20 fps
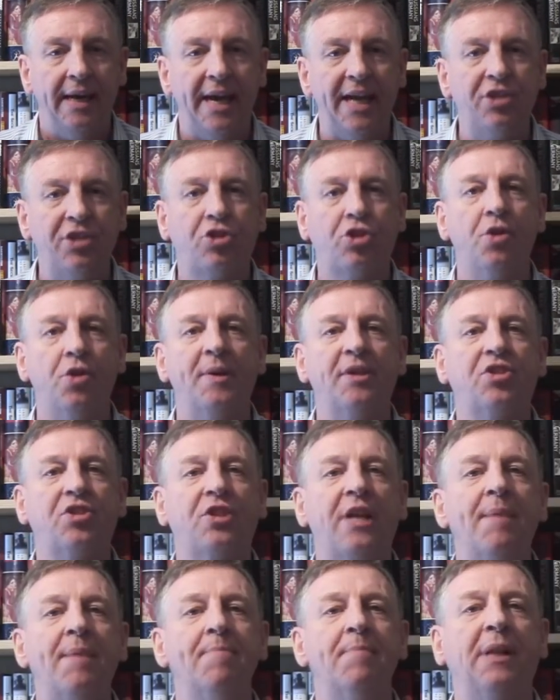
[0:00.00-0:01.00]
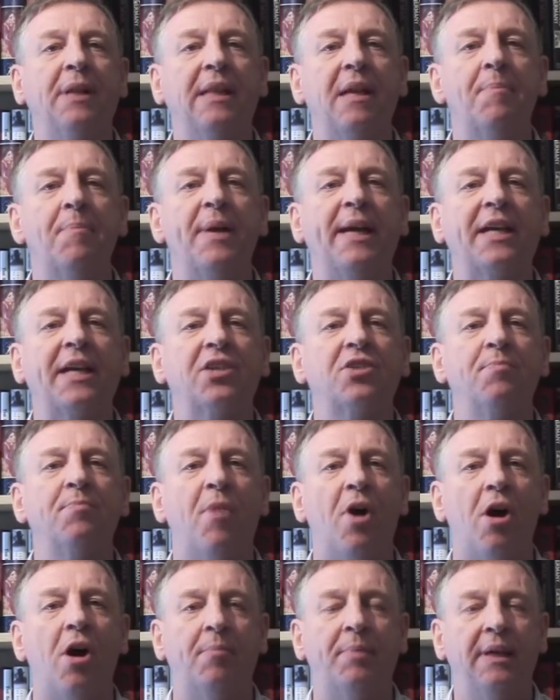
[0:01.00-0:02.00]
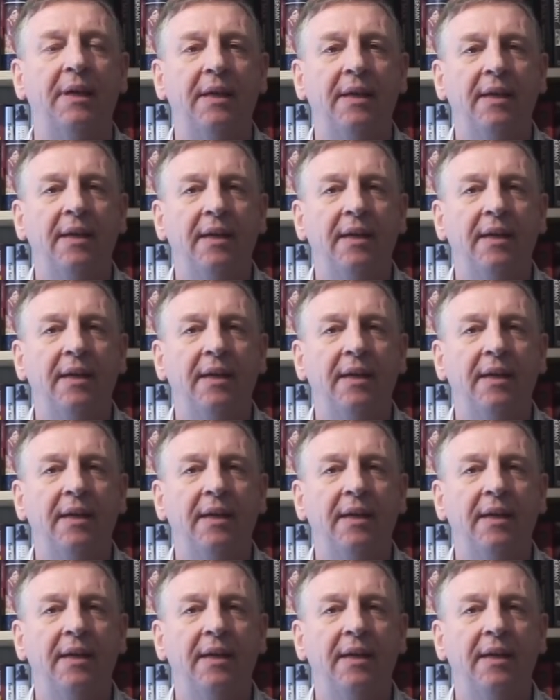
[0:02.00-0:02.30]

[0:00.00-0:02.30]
is to assemble the biggest mob.